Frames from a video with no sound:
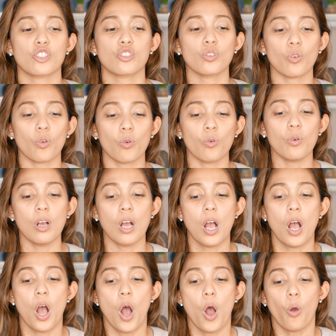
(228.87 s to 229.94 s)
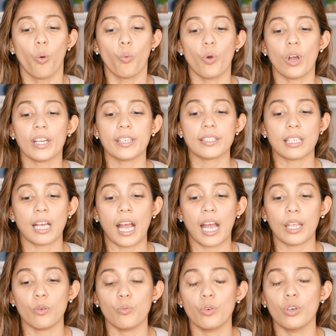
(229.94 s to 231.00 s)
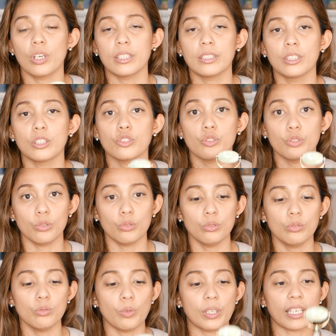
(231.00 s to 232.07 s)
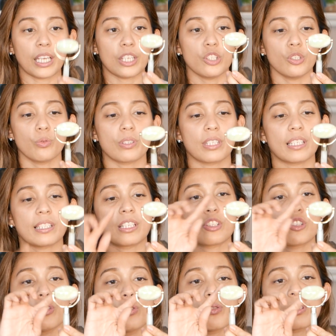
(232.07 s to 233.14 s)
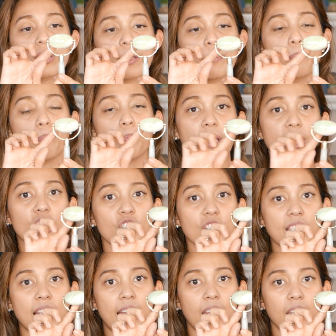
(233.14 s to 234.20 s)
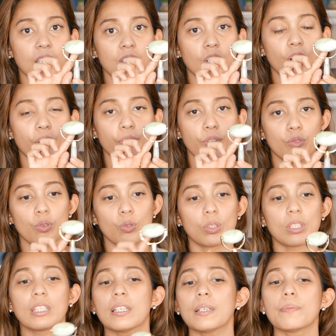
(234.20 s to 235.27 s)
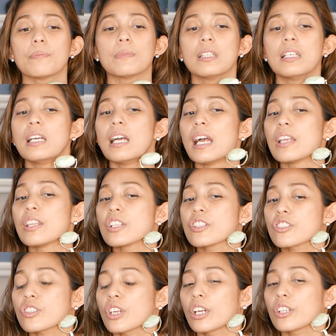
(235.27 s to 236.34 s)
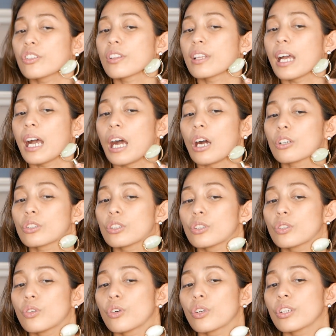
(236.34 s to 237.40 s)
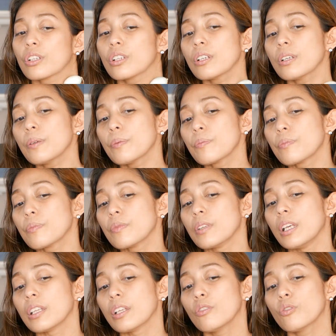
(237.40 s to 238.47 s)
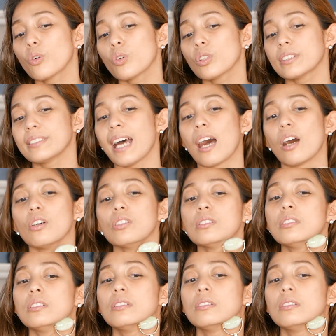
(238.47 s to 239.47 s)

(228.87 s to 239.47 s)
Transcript: So what I would do when I use this is use the bigger side of the roller, and then start on the outer corner and then roll down,